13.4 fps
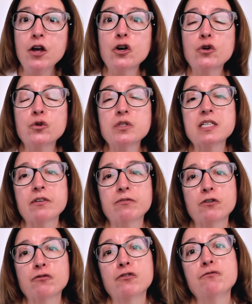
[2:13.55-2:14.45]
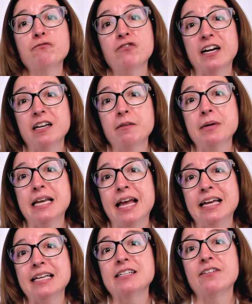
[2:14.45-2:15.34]
who suffer from vitamin
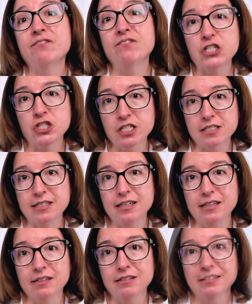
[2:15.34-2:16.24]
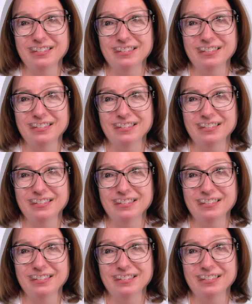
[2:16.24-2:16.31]
A deficiency.